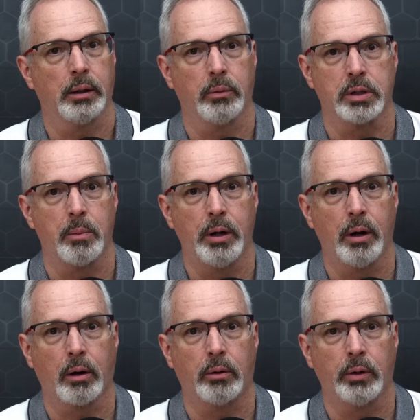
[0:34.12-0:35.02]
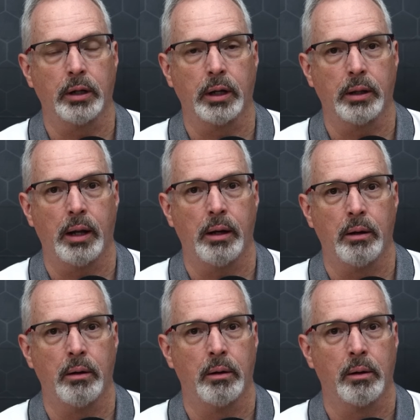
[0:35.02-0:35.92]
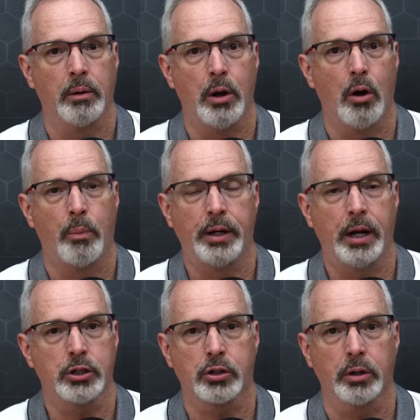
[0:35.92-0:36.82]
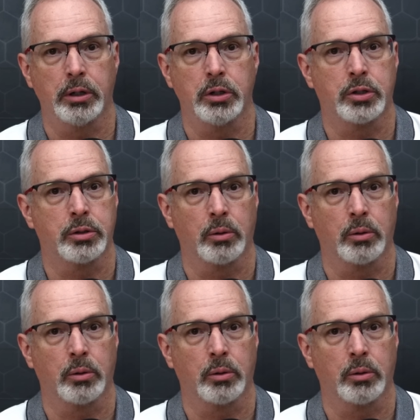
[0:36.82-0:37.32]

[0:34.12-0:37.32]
it was a miracle really that no pedestrians